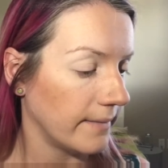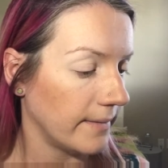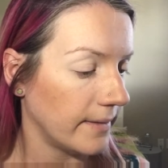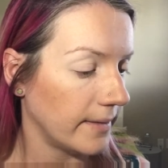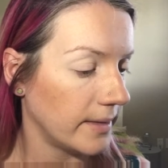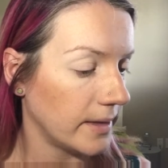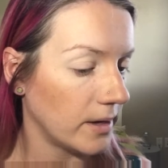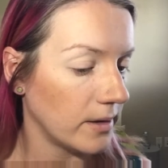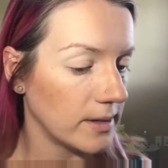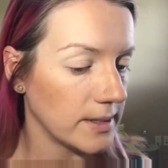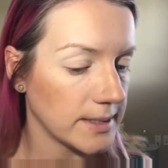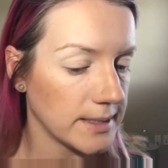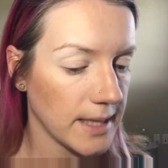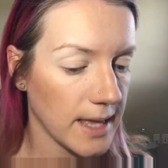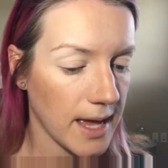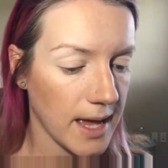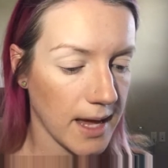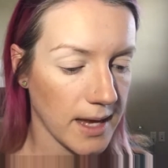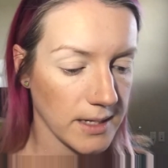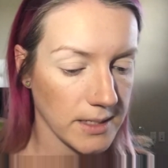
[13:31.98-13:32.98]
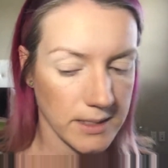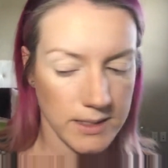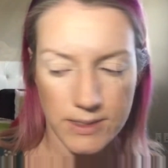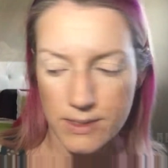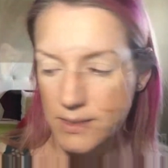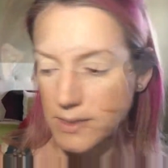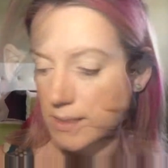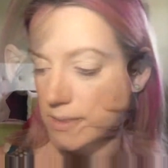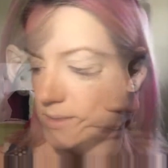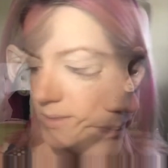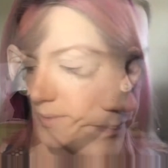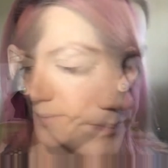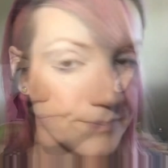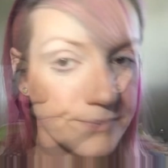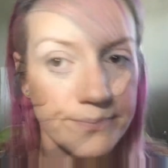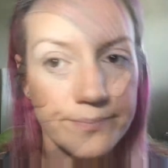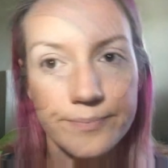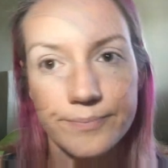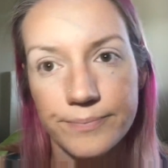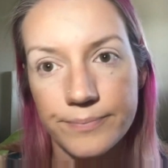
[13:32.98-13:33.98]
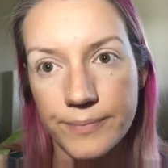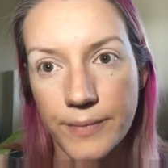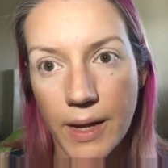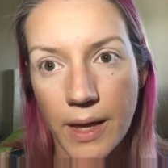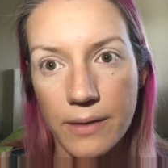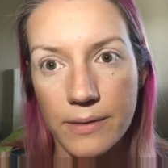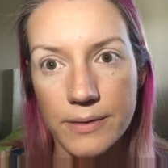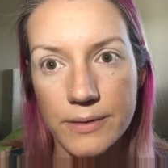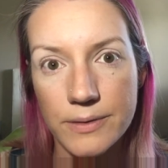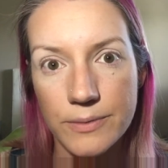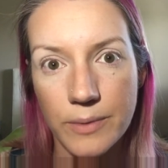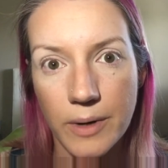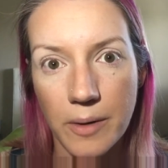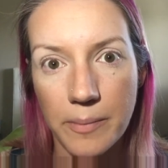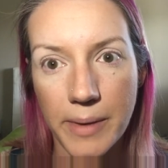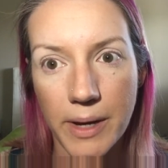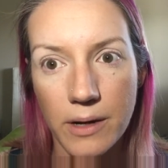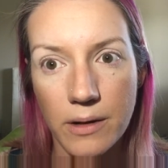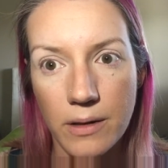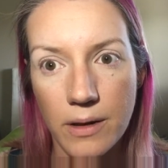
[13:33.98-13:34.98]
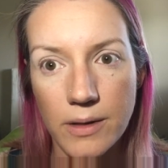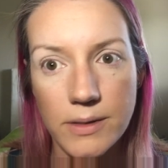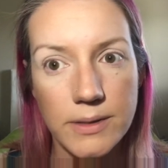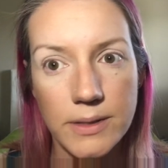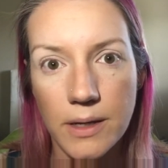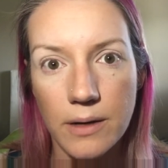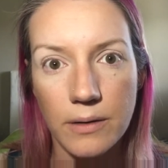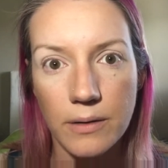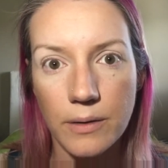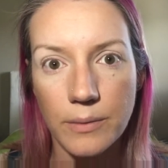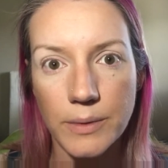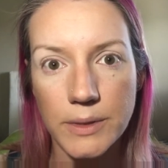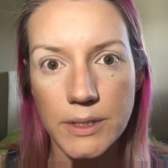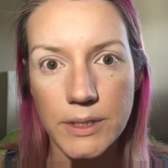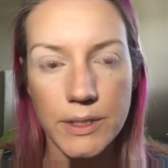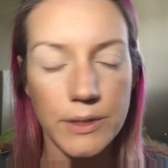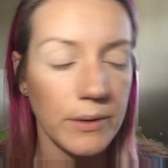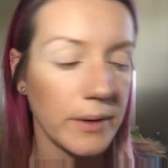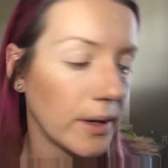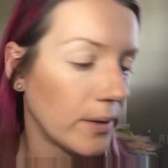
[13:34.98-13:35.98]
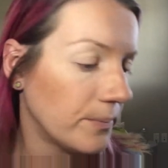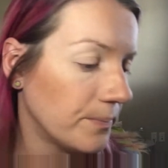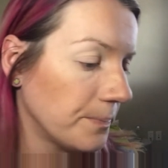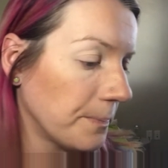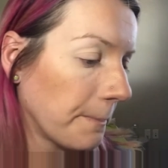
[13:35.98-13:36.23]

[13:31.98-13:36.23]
And there is that. Now this is where I'm at a loss. I don't know what to do now.